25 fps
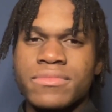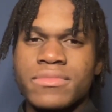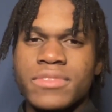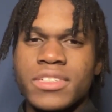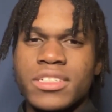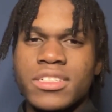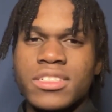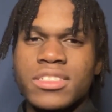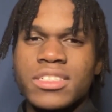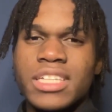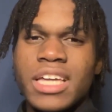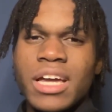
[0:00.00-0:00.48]

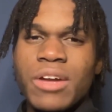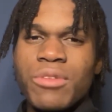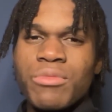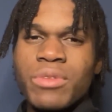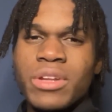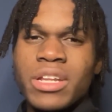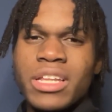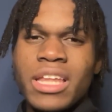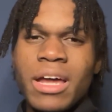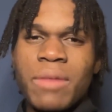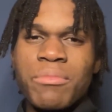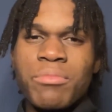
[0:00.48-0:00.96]
You just get
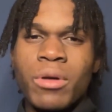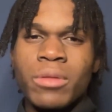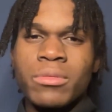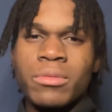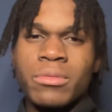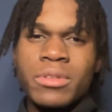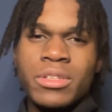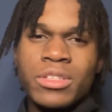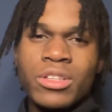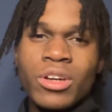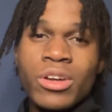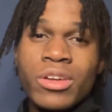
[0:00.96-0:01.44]
rid of that
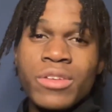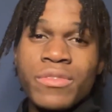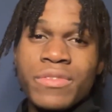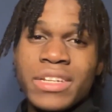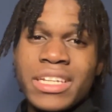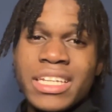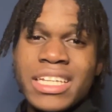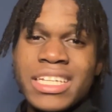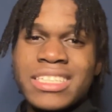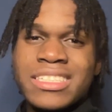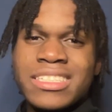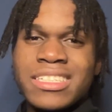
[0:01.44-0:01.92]
problem. You don't even
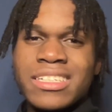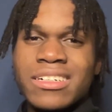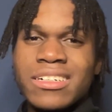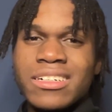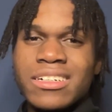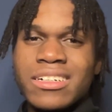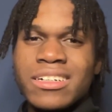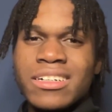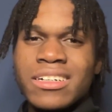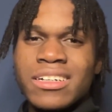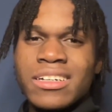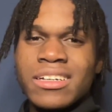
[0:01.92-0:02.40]
need to